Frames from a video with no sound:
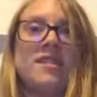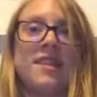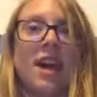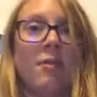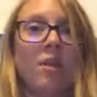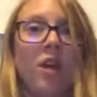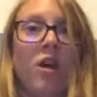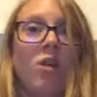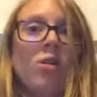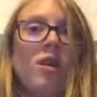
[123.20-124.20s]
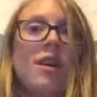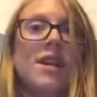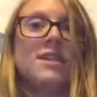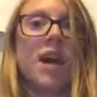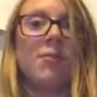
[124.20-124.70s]
down below.
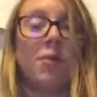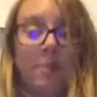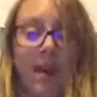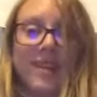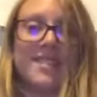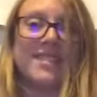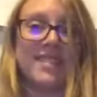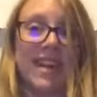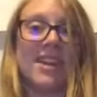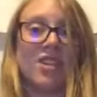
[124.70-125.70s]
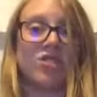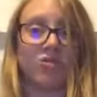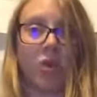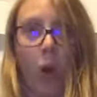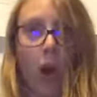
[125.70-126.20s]
It's coming back to take
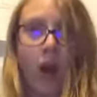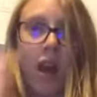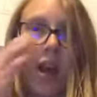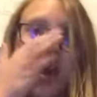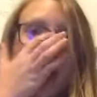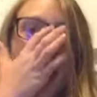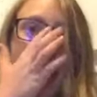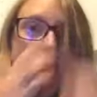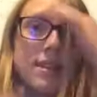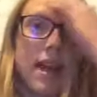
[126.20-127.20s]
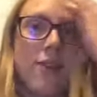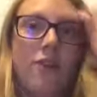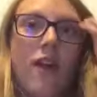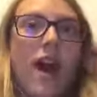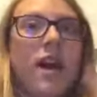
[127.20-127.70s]
control. It's like
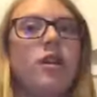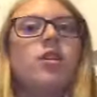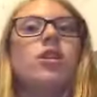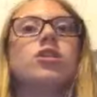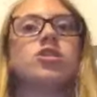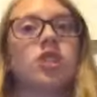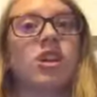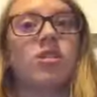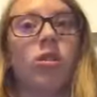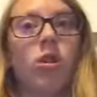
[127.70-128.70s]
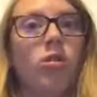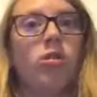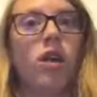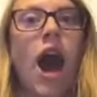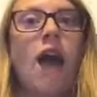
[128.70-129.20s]
fire, a
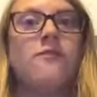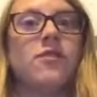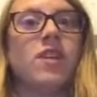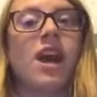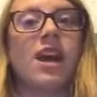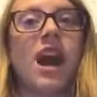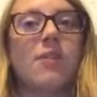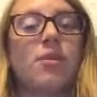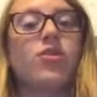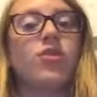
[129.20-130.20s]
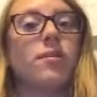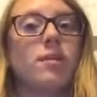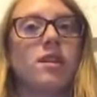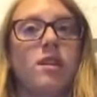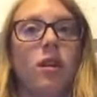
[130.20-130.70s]
stranglehold. I feel like I'm a
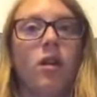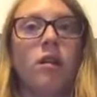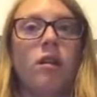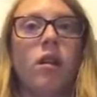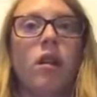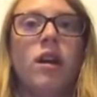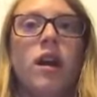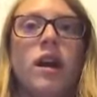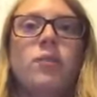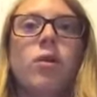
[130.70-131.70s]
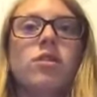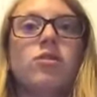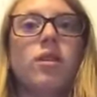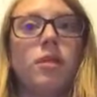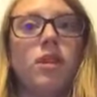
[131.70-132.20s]
criminal. One
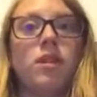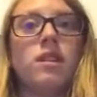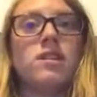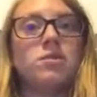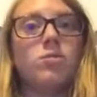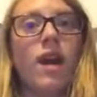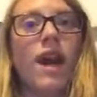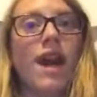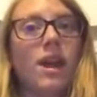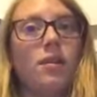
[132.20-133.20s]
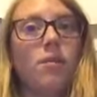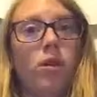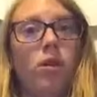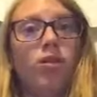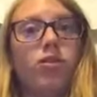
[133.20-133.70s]
criminal, two
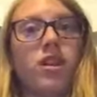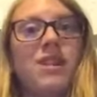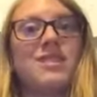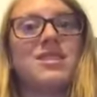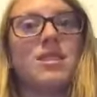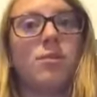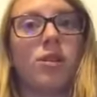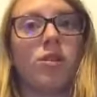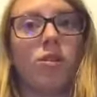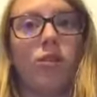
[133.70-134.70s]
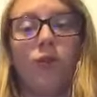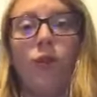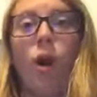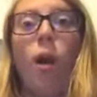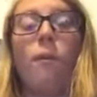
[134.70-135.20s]
animal, three typical,
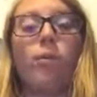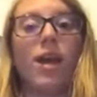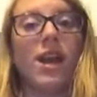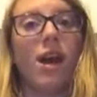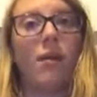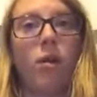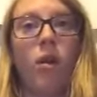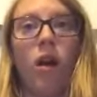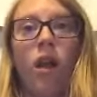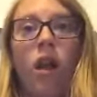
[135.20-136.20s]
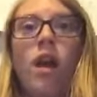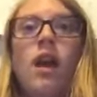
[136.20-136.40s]
four breakable.